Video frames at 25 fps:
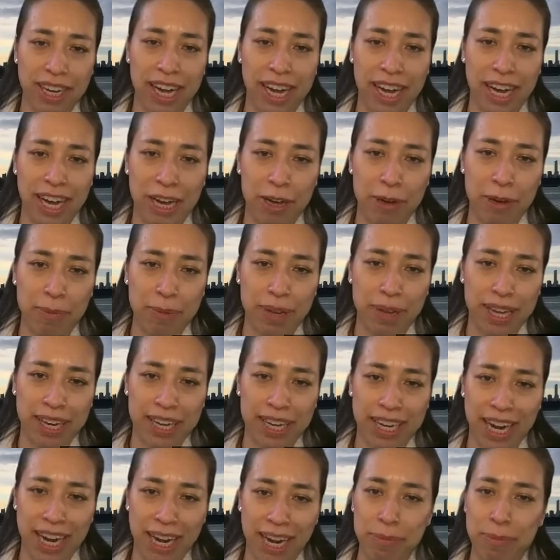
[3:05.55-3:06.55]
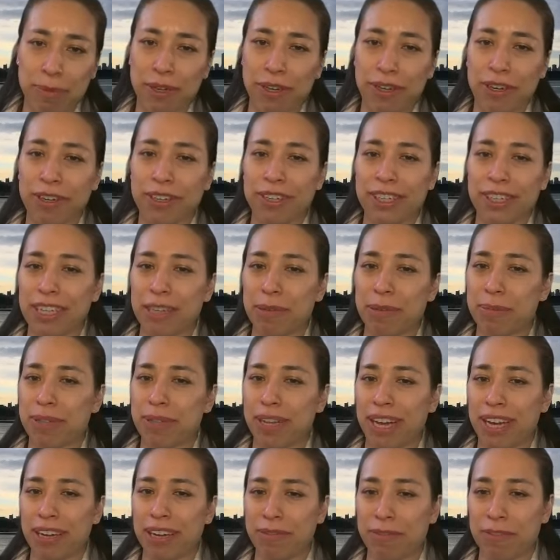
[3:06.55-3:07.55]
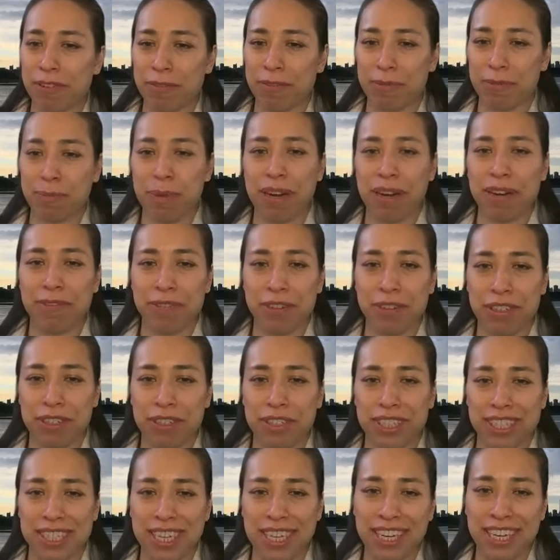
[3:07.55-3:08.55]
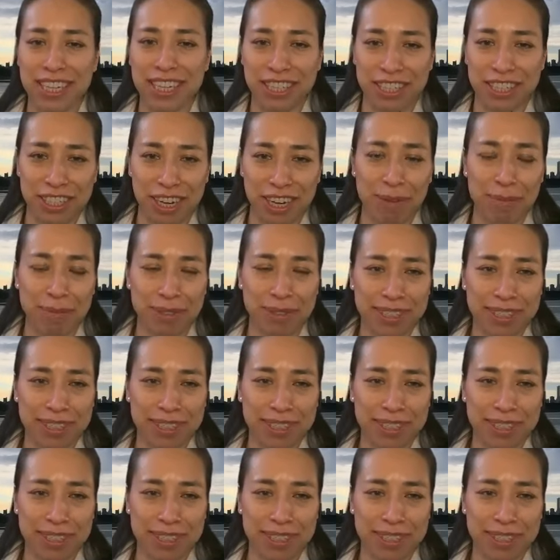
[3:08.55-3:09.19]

Um, and I'm currently applying for my first attending job.